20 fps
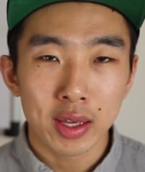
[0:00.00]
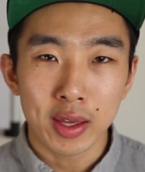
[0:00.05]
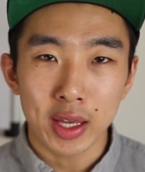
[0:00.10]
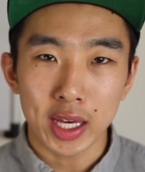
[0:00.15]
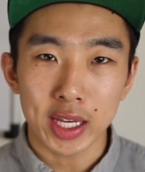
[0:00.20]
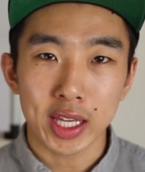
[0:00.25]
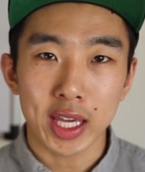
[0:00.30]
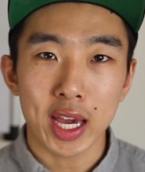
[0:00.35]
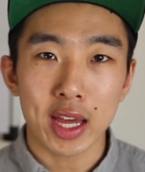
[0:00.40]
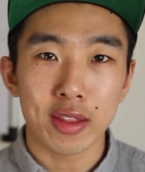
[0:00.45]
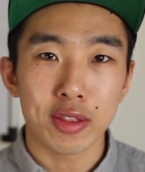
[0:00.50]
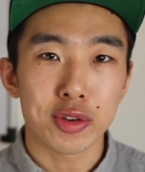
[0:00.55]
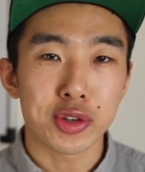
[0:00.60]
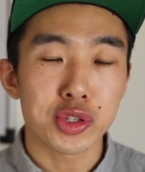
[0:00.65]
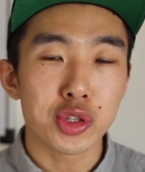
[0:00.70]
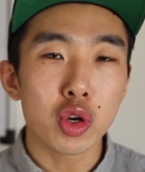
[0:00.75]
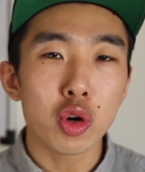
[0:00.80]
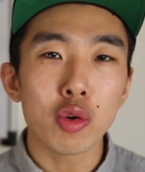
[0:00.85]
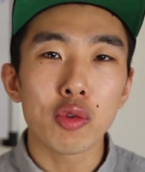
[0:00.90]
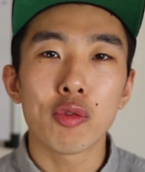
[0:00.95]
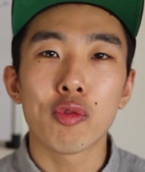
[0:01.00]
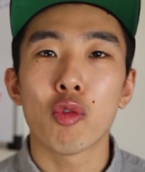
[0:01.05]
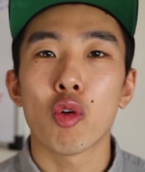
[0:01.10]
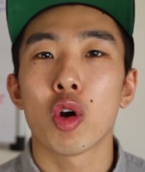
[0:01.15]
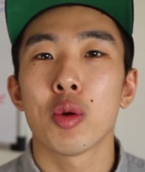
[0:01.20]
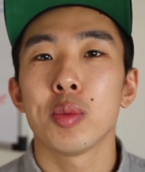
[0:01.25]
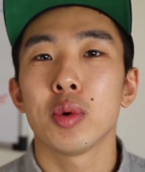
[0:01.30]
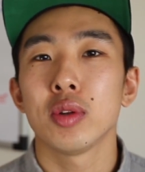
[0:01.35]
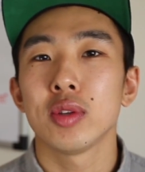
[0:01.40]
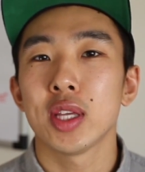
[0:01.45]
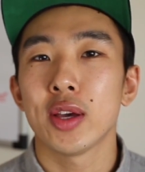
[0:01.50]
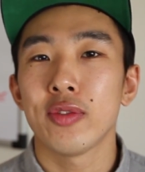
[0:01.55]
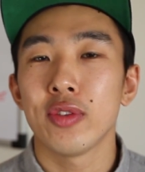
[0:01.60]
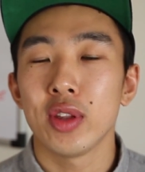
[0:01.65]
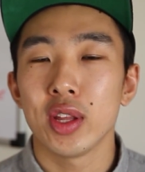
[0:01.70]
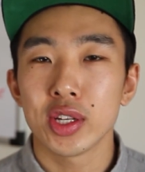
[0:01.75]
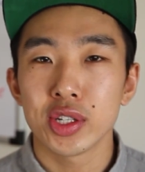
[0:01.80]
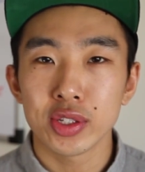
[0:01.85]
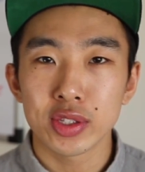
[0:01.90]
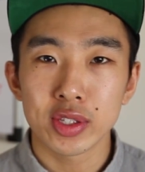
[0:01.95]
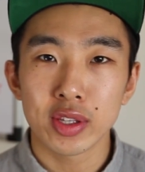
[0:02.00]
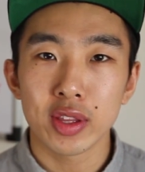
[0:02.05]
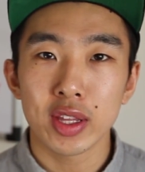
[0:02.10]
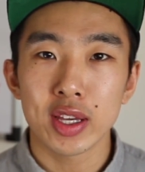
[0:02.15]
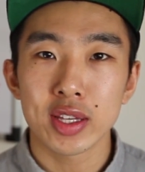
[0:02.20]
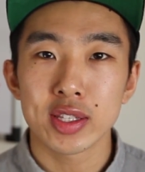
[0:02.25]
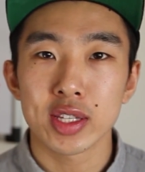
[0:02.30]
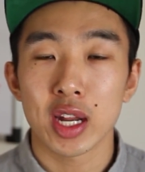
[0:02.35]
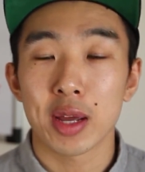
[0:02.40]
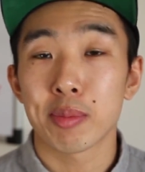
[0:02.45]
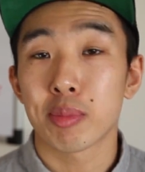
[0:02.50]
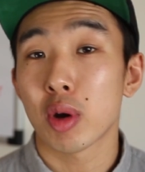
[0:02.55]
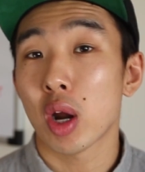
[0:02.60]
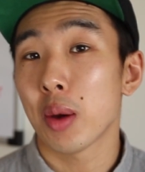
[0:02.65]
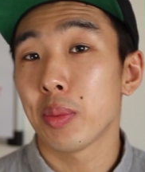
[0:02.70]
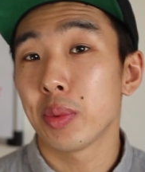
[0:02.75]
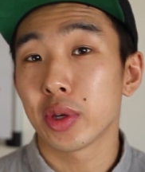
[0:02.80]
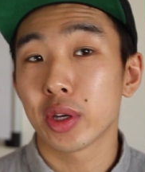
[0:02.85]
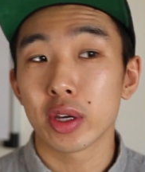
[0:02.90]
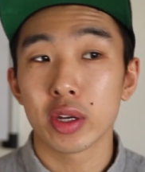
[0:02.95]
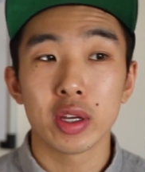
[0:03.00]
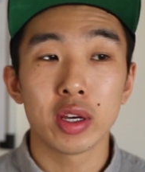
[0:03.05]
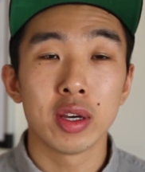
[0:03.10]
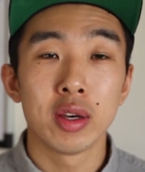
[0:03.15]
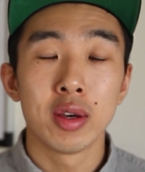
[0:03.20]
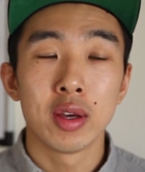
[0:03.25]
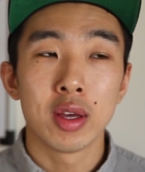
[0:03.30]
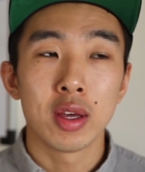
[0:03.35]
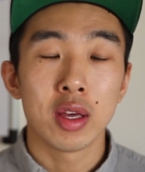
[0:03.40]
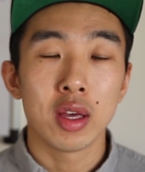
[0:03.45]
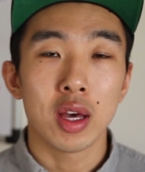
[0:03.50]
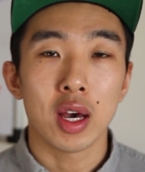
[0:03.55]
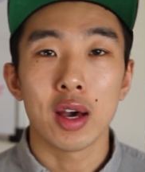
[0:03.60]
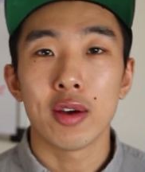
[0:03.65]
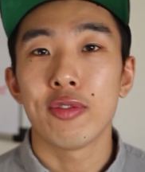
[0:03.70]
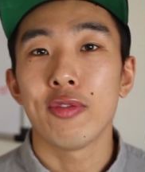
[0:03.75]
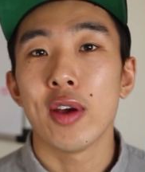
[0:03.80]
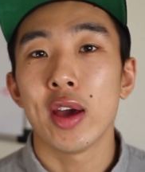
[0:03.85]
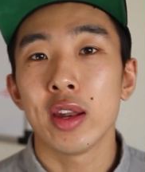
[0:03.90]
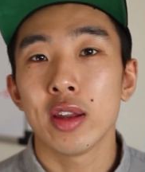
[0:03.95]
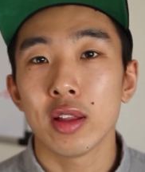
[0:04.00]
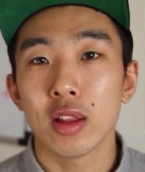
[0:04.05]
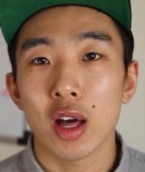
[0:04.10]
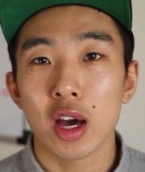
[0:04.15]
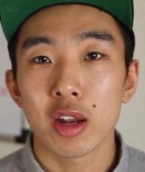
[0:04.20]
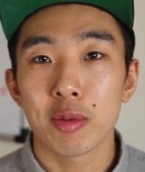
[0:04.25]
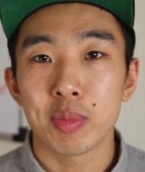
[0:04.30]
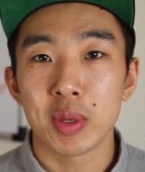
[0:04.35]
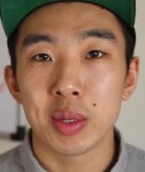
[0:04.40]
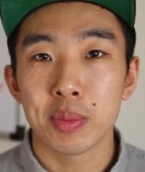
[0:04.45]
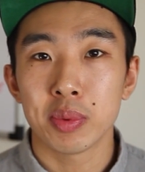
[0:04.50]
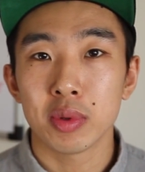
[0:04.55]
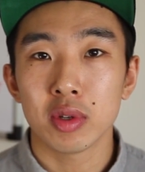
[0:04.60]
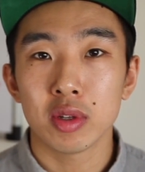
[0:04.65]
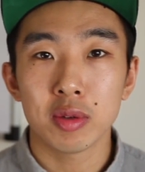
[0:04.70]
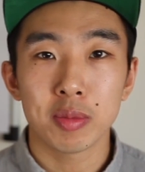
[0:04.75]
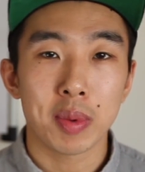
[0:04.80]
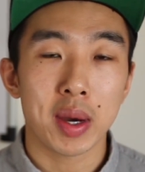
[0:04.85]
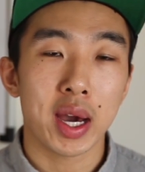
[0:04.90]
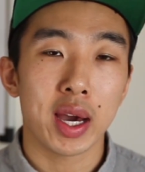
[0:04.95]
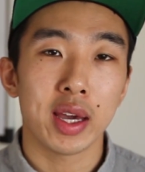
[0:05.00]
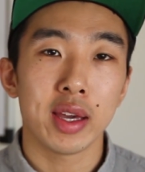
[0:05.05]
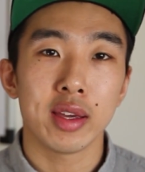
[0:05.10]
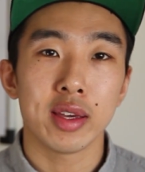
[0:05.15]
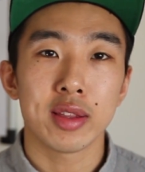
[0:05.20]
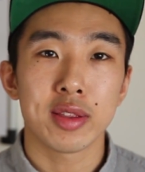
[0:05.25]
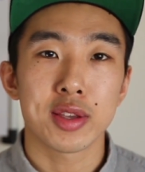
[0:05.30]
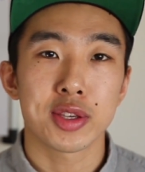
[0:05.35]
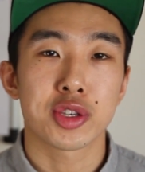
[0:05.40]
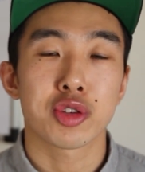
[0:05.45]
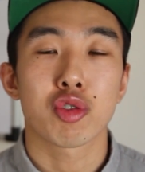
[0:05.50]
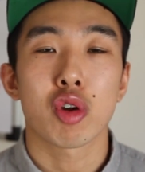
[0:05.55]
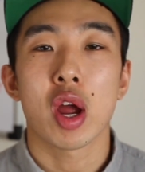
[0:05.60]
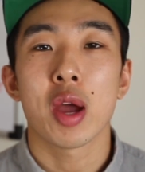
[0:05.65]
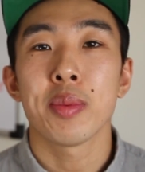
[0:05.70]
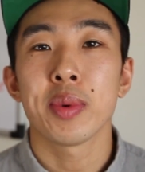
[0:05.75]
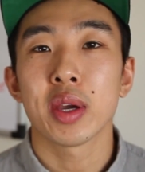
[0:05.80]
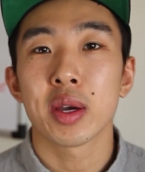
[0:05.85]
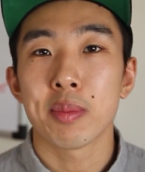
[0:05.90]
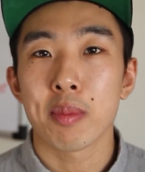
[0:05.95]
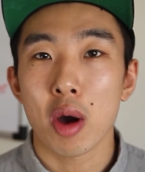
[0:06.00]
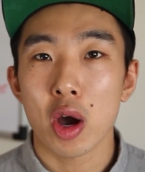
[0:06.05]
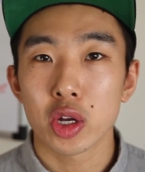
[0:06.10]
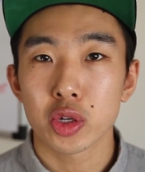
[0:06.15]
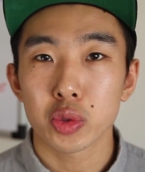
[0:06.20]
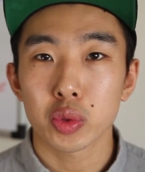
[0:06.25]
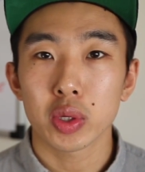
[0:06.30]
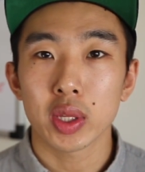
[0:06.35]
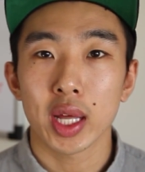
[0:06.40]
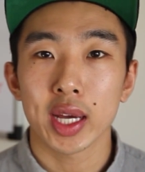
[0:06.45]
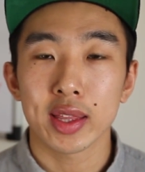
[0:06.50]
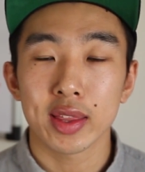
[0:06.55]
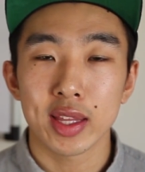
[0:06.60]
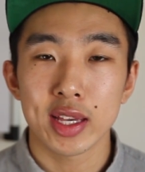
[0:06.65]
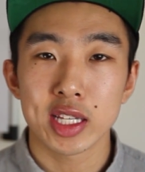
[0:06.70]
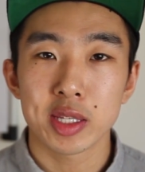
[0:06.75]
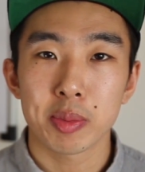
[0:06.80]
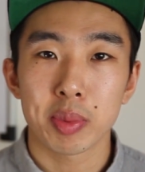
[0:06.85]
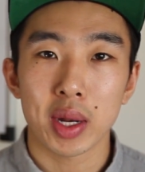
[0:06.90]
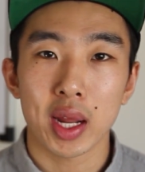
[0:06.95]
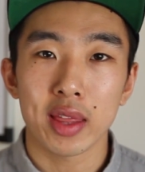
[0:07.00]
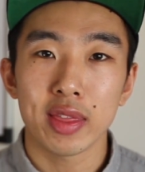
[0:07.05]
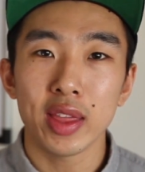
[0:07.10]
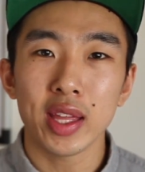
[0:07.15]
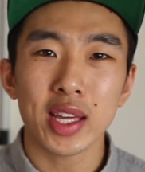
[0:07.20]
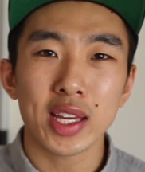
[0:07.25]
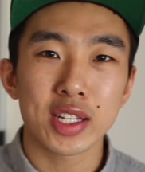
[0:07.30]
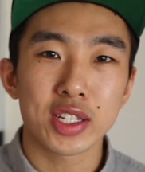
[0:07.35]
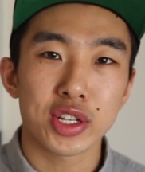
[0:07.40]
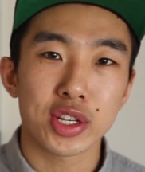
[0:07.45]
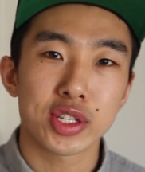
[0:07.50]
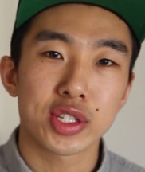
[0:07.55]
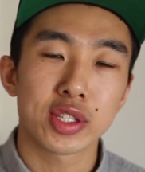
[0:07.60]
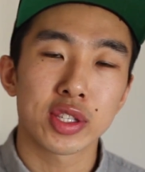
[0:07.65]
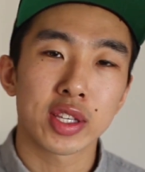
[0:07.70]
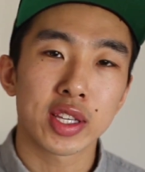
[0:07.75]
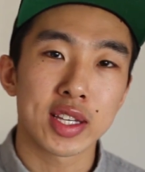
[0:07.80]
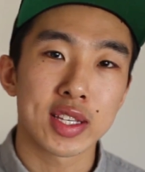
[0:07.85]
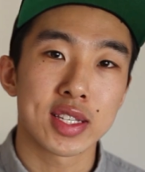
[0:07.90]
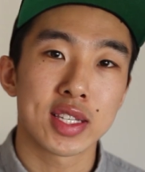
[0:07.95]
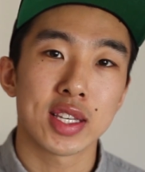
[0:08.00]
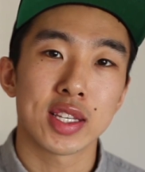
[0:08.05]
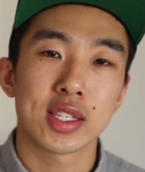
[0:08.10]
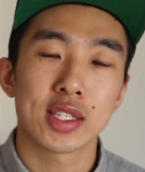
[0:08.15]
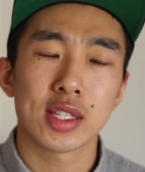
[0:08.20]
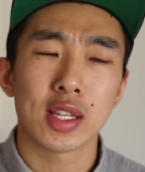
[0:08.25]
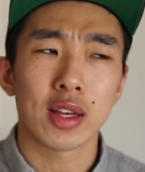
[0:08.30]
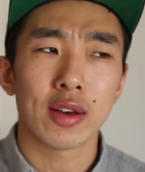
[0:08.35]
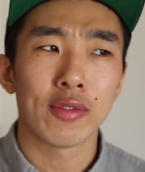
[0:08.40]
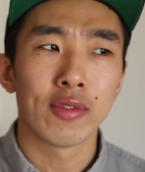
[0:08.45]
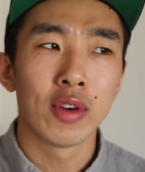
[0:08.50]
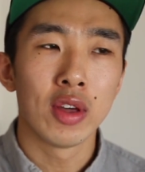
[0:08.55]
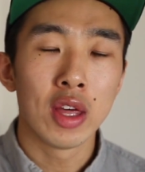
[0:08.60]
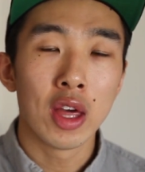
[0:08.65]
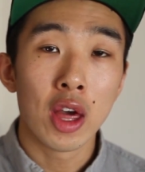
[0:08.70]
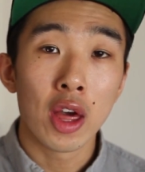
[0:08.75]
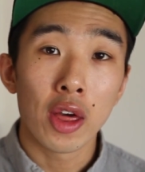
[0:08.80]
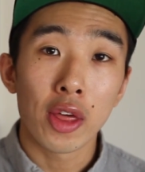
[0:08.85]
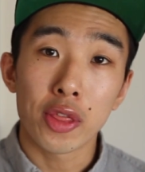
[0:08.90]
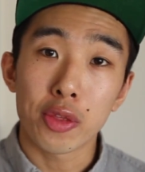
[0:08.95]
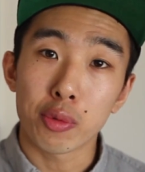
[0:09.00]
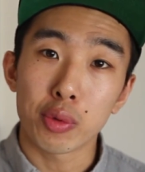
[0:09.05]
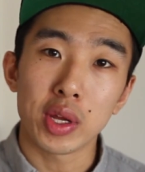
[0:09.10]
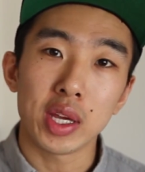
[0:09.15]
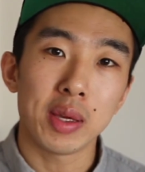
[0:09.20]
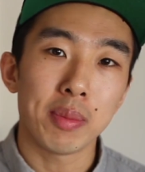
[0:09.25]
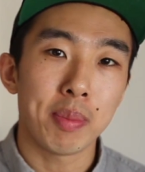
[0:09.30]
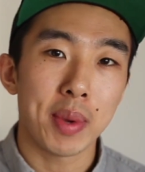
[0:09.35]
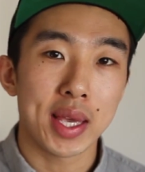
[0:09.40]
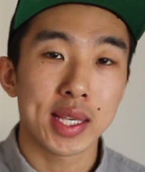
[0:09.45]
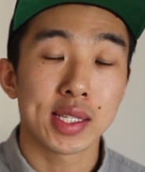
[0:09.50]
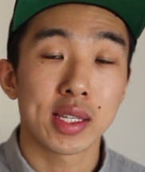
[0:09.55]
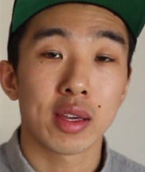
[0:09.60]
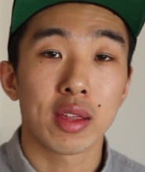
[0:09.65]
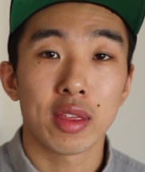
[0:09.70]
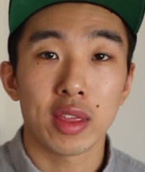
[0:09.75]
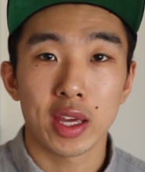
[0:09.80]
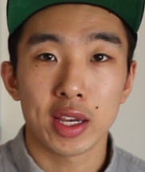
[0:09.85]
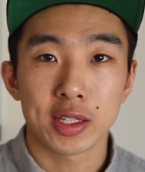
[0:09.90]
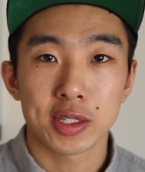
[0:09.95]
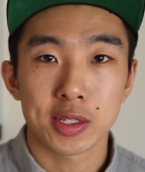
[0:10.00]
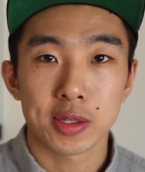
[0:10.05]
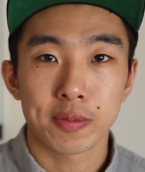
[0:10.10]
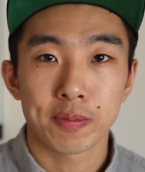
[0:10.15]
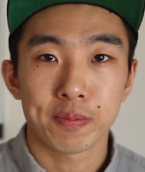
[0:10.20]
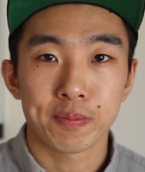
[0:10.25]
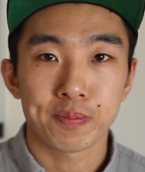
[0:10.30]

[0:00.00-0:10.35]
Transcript: Again, there's no formal definition to this, and I'm probably gonna offend a lot of people by describing a module like this, but I think it just consists of three basic things.